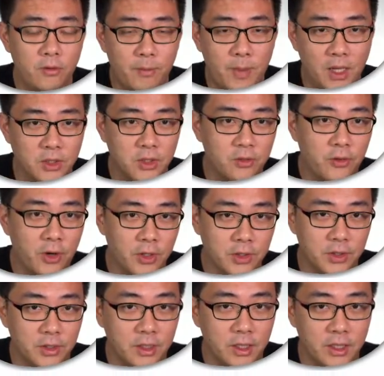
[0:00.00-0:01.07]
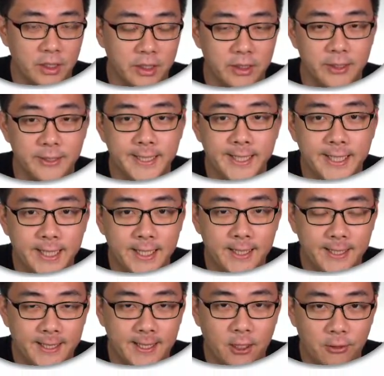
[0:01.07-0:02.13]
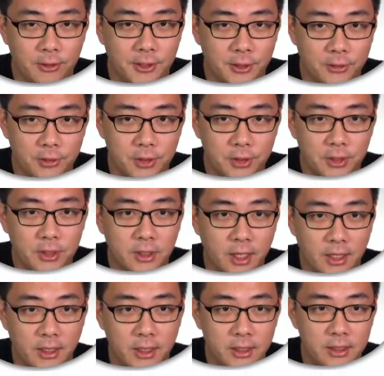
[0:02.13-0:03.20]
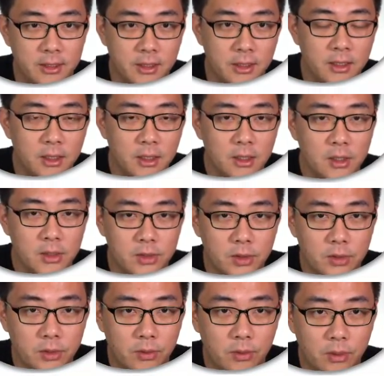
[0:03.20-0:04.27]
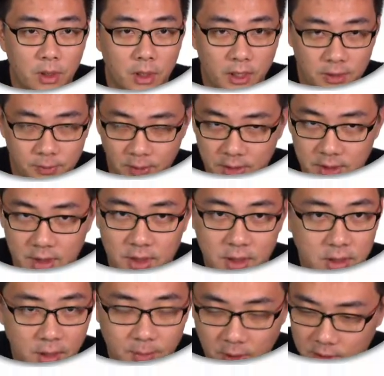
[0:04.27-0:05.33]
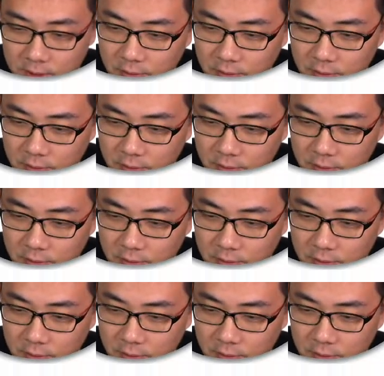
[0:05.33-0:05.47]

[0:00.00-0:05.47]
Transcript: partial fraction in our integration techniques here. So express this in a partial